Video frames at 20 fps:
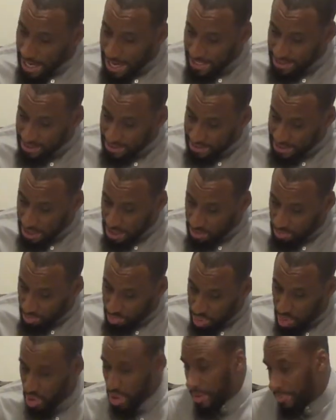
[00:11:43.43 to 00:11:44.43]
as he
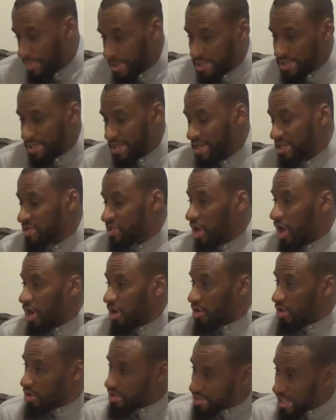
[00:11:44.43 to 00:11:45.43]
said, pull up his
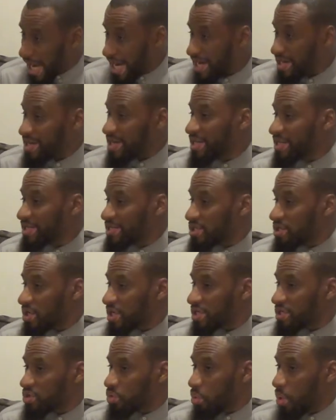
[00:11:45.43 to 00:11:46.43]
izar, or tighten
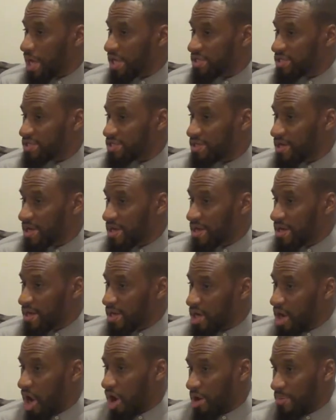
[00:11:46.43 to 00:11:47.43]
his, his waist
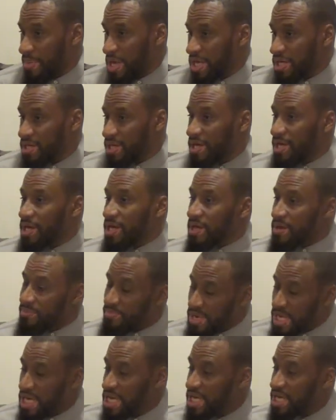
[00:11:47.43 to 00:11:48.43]
garment,
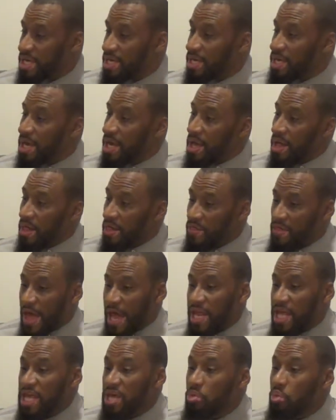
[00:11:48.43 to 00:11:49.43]
meaning
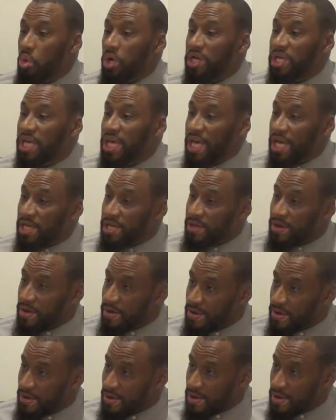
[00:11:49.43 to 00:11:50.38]
that he would get